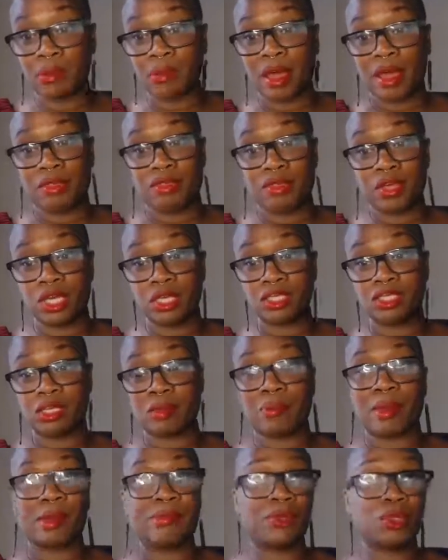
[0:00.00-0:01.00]
about things
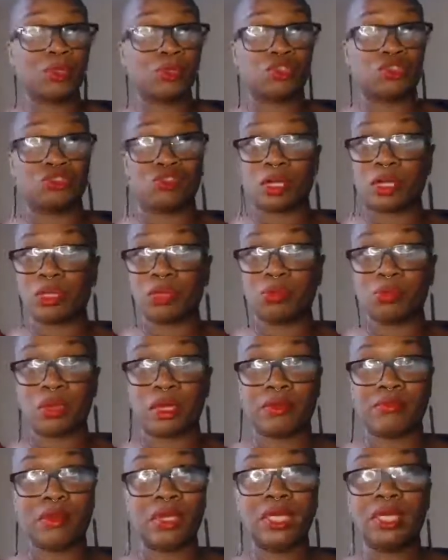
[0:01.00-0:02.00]
that maybe you're struggling
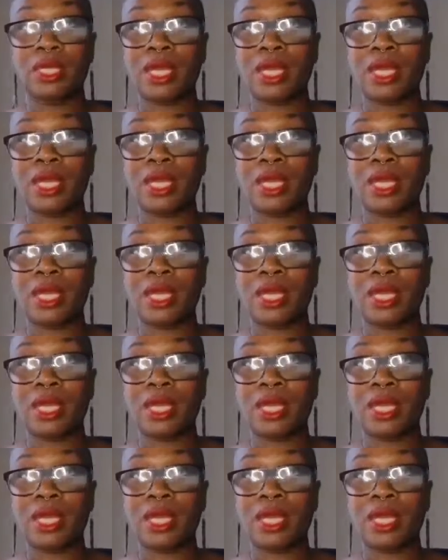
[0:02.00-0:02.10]
with,